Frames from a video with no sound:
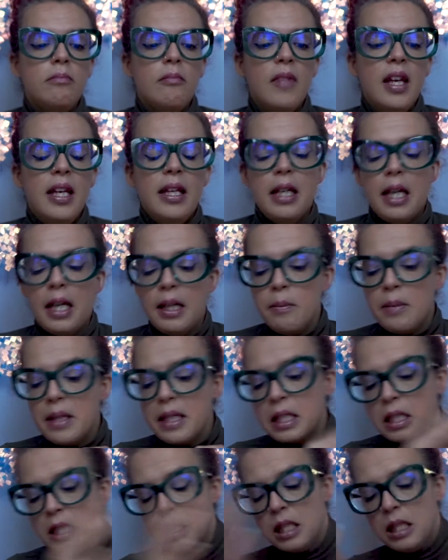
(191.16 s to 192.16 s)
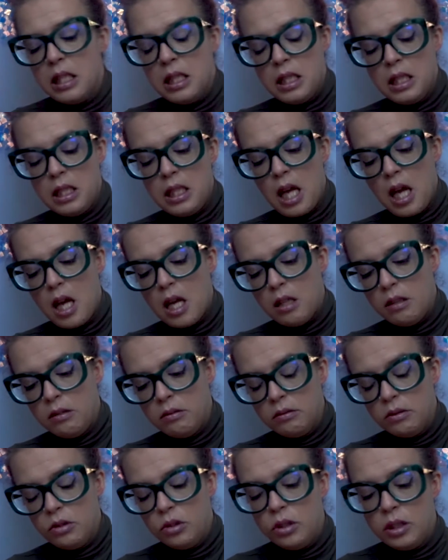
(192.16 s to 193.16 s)
And I might say that, yeah,
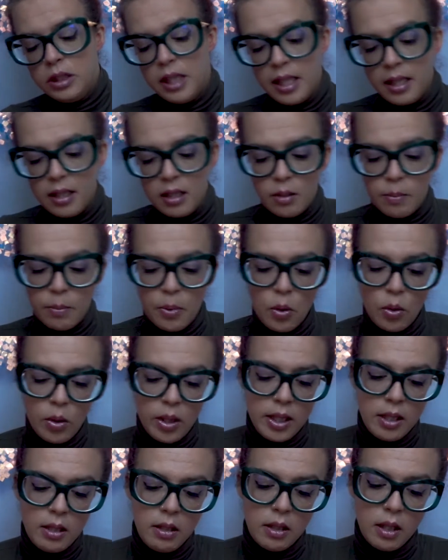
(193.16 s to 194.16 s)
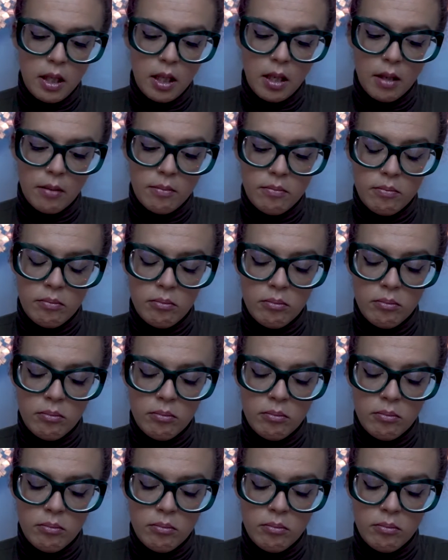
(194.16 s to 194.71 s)
you get a point that